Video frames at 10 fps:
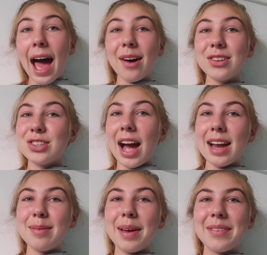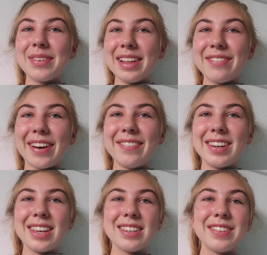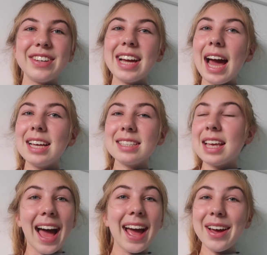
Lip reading: I'll try to make really fun videos for you guys.